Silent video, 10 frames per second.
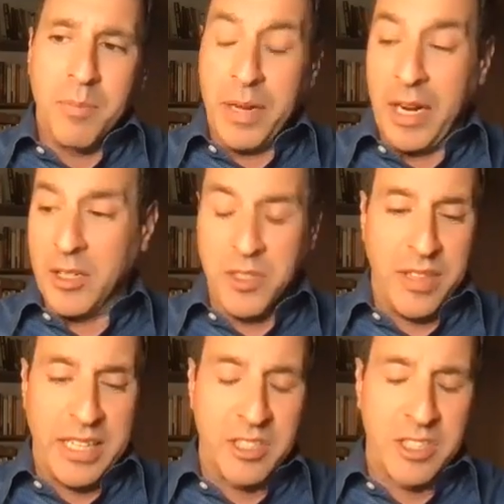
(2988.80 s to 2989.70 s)
But I also
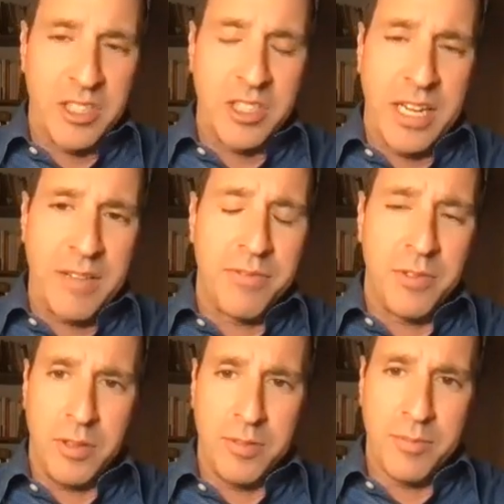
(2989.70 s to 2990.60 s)
think it's just
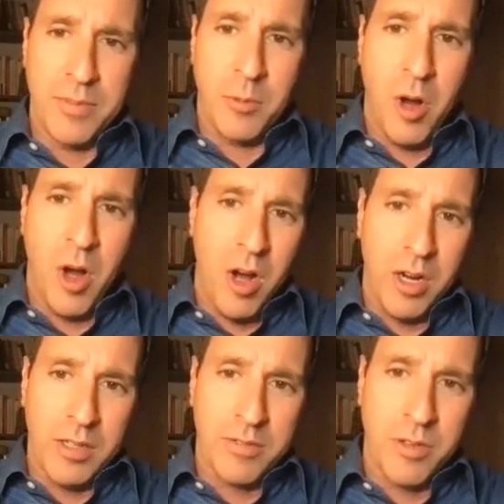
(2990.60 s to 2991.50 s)
shameful and
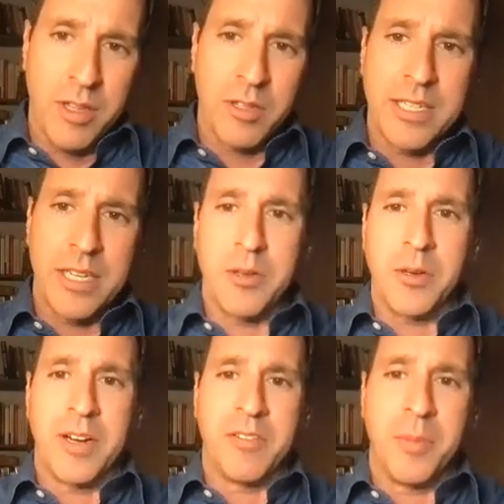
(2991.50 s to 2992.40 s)
wrong for the
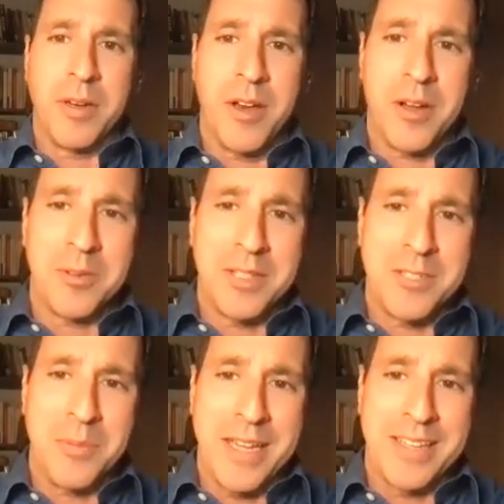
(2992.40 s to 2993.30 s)
Ontario government not only
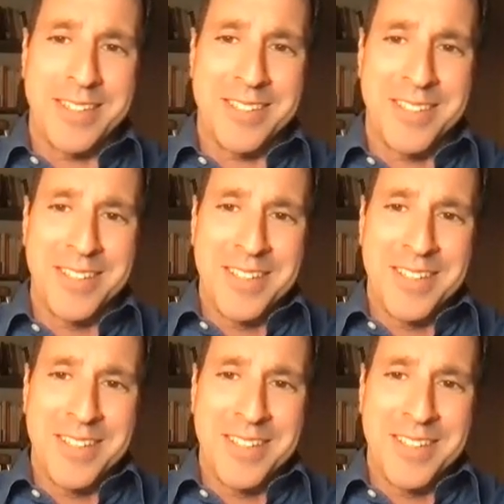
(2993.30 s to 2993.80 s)
to make it